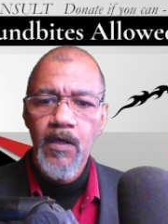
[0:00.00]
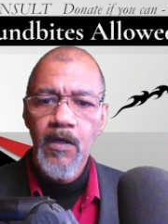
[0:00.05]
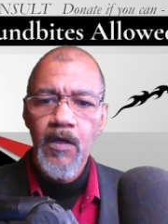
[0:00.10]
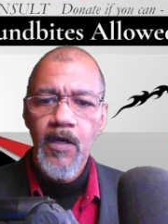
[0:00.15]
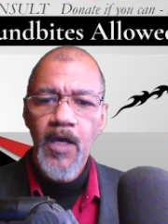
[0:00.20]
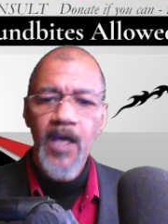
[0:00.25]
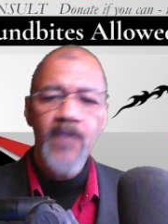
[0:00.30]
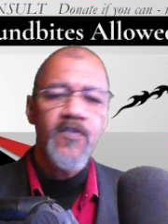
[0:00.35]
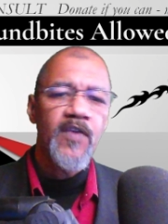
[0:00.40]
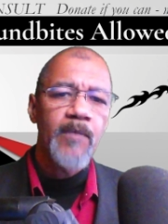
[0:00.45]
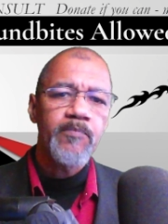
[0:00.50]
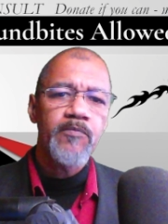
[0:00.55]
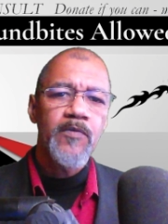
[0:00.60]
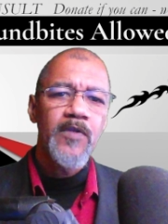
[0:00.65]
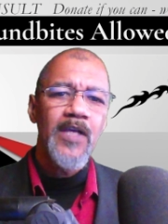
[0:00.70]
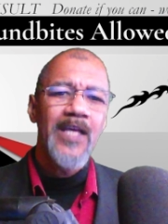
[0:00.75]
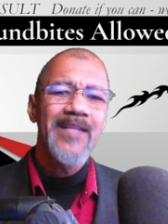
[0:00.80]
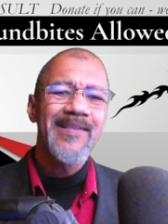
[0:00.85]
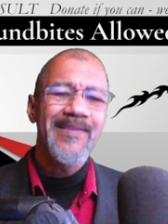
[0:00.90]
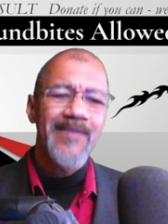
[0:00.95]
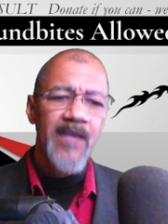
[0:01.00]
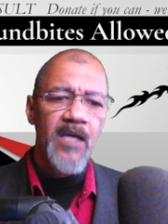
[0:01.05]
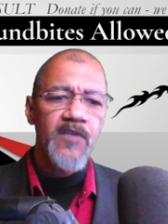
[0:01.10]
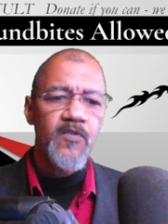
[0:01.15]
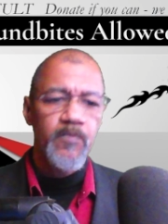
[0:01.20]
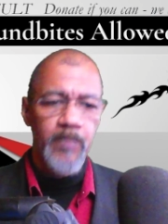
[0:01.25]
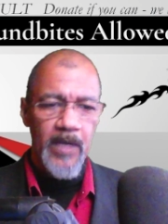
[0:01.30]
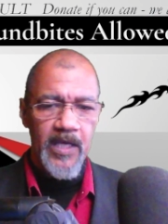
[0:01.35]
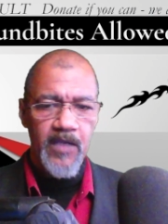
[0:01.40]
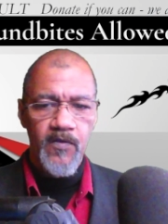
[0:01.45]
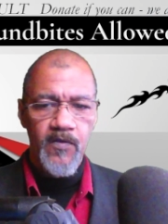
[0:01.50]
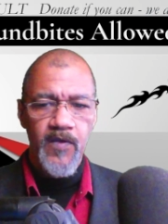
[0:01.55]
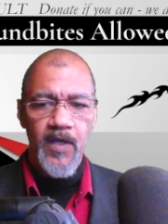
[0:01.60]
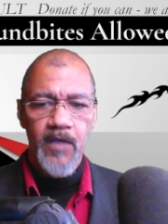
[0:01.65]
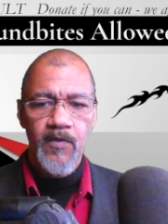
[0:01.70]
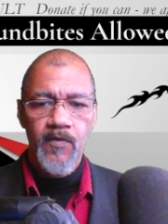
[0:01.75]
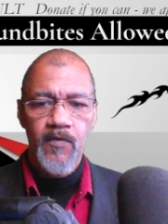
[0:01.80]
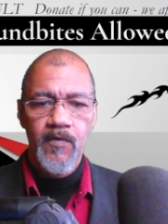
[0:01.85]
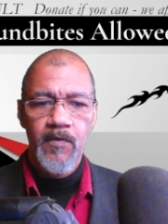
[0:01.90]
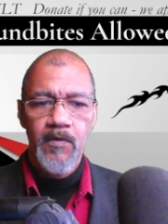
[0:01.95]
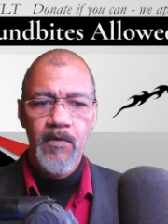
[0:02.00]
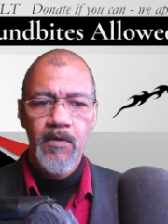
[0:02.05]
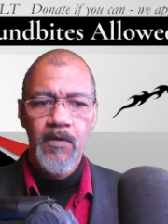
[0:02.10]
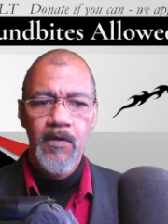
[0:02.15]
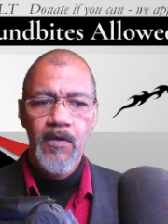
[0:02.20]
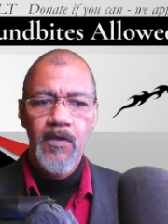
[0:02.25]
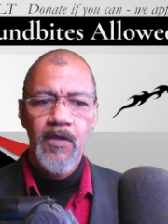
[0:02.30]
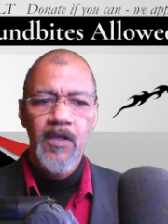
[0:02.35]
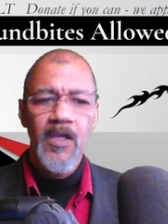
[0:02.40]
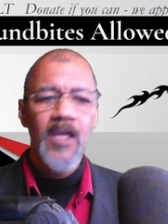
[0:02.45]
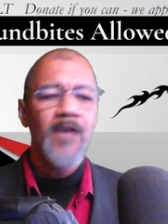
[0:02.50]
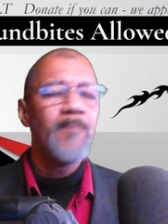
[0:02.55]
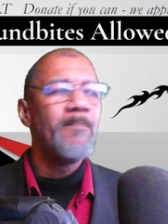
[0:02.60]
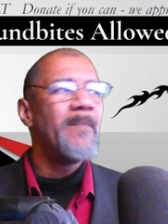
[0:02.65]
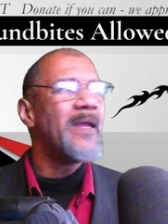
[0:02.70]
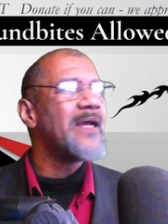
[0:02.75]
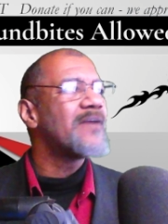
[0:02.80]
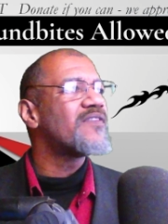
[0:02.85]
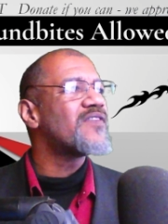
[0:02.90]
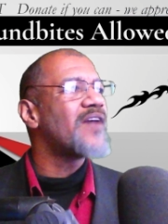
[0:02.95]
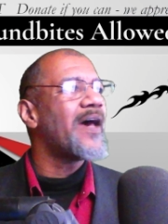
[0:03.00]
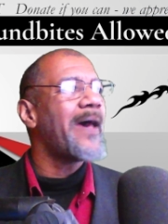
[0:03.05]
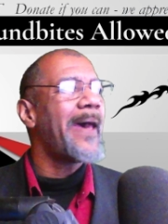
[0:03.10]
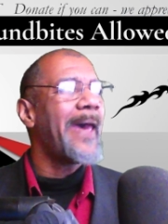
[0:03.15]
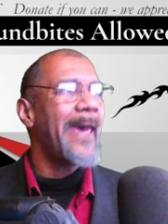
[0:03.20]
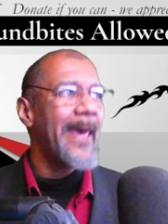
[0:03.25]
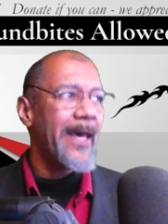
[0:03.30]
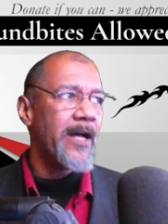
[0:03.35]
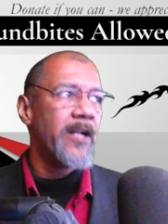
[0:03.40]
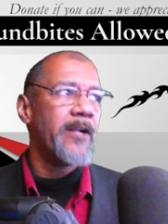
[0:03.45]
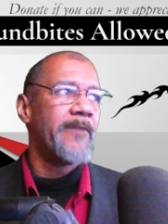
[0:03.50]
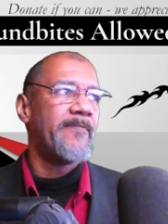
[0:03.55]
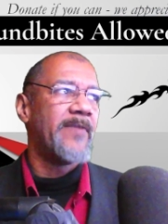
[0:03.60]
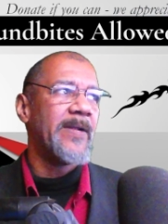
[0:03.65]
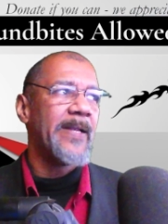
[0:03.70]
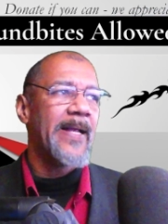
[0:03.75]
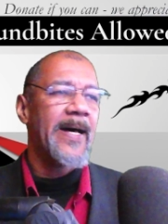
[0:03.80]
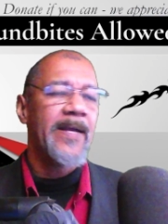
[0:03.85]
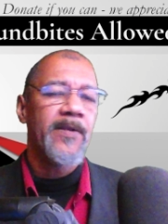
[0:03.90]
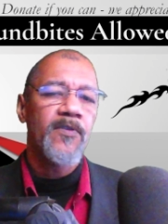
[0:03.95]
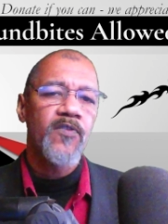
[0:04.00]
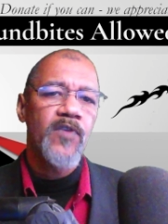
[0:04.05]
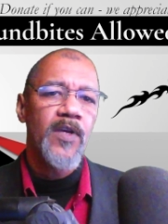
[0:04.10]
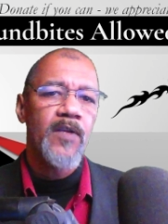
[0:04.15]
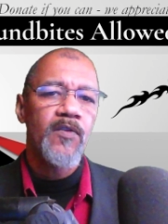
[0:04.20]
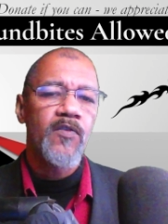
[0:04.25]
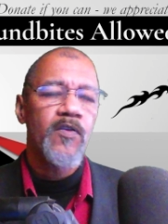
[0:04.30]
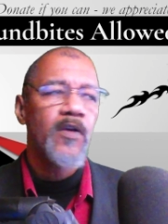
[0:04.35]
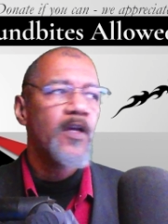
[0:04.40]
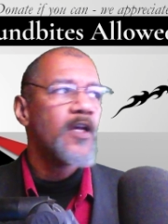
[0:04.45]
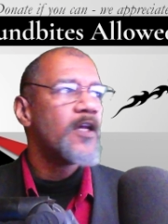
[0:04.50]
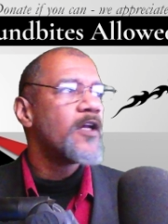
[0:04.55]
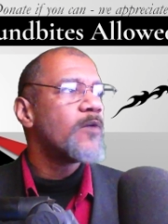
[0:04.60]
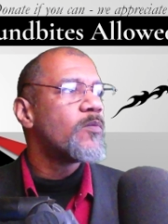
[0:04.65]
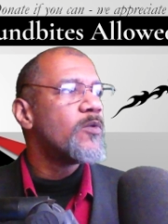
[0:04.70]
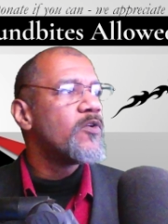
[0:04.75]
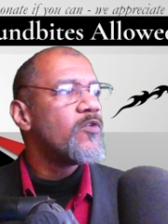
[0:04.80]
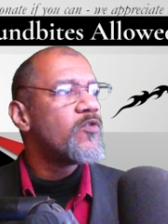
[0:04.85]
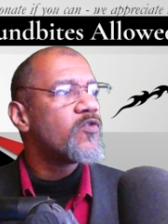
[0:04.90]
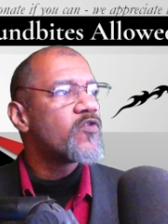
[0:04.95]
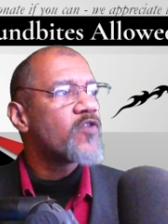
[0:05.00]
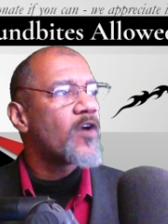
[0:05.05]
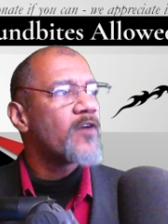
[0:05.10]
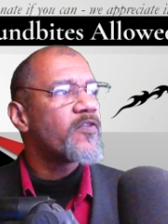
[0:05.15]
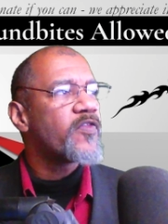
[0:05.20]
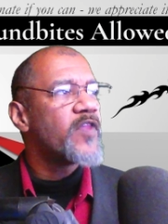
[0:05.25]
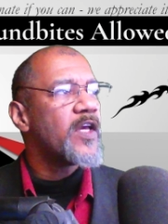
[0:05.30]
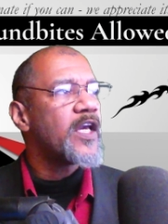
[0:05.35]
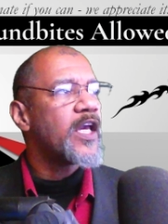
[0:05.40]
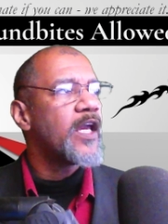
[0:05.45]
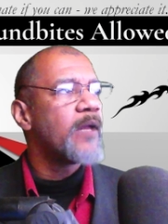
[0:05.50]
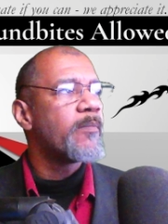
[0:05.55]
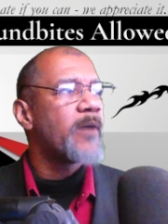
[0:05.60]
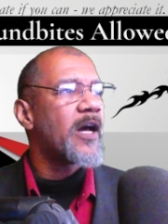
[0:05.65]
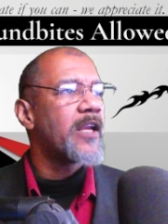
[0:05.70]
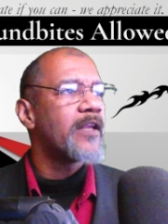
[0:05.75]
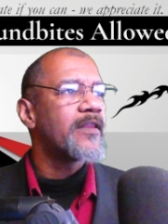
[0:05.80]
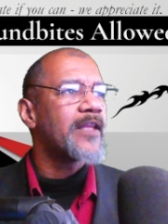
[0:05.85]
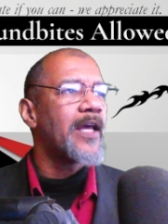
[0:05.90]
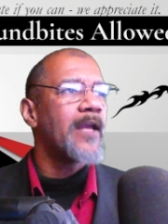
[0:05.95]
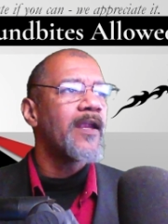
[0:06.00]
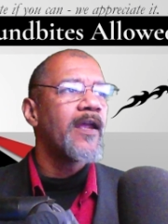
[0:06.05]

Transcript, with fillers: Except it does make sense. It makes a hell of a lot of sense when you start thinking about it that